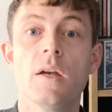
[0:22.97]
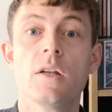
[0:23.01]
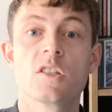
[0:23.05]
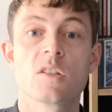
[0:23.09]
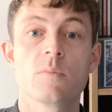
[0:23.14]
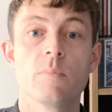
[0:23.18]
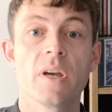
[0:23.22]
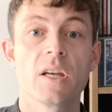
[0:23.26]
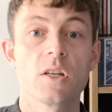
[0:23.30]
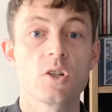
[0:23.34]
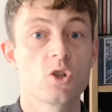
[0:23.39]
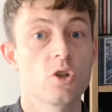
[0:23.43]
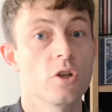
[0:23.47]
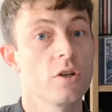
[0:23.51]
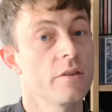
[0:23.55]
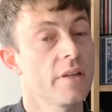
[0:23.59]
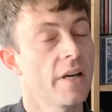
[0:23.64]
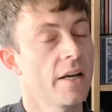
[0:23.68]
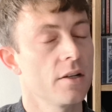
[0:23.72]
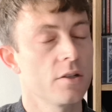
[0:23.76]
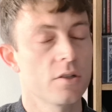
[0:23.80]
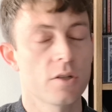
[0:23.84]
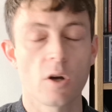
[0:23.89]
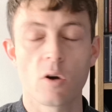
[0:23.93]
to make sure
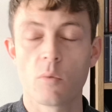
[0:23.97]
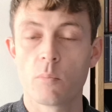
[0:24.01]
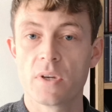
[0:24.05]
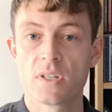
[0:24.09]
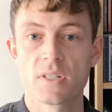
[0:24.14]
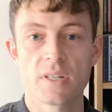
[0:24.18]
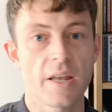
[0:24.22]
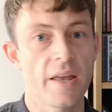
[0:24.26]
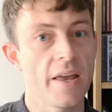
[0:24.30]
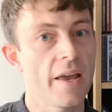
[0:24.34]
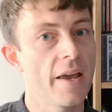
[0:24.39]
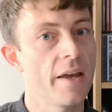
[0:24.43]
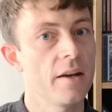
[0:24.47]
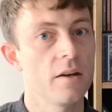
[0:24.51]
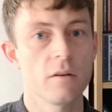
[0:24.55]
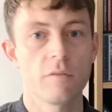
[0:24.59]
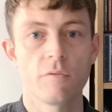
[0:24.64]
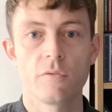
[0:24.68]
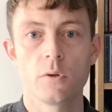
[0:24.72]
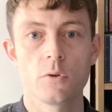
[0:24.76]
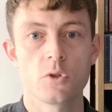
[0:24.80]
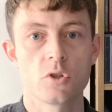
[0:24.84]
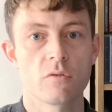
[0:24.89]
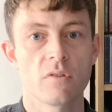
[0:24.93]
that you don't miss any
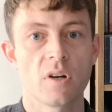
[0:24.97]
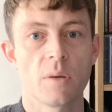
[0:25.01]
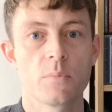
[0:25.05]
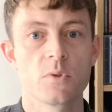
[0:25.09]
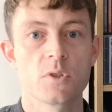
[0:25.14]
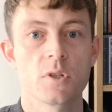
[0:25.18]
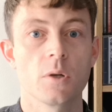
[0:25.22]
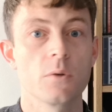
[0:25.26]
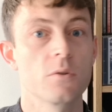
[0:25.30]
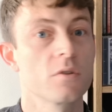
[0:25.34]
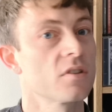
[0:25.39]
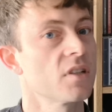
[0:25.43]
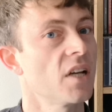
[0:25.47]
future episodes,